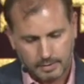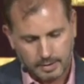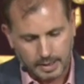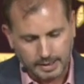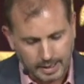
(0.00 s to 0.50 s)

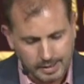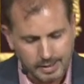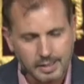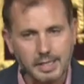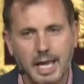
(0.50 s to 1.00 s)
He
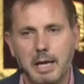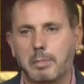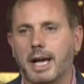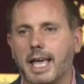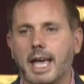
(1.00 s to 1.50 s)
doesn't say
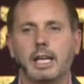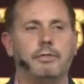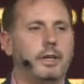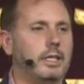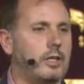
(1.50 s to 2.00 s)
by
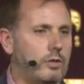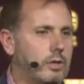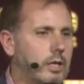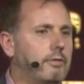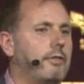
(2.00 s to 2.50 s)
anything that you
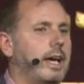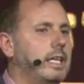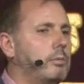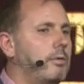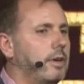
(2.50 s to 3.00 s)
can
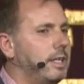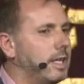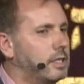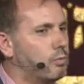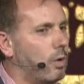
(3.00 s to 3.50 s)
find within
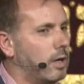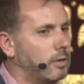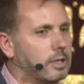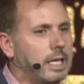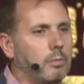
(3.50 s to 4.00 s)
this
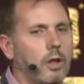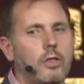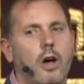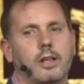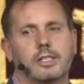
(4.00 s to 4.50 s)
world, he will
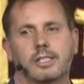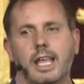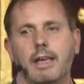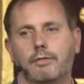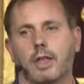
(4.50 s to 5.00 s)
not
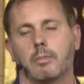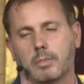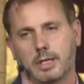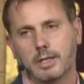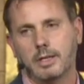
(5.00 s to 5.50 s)
save
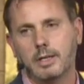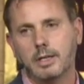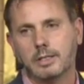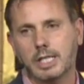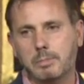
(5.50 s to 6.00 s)
them
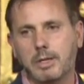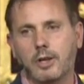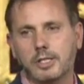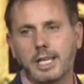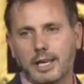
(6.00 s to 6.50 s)
just
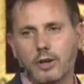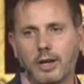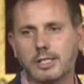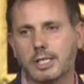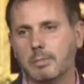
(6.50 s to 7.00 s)
because he
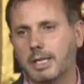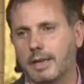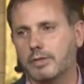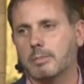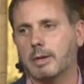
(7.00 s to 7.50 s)
anoints them and
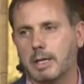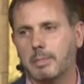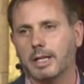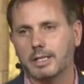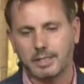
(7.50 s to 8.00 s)
gives them an
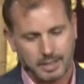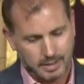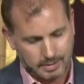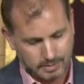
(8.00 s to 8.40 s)
ability.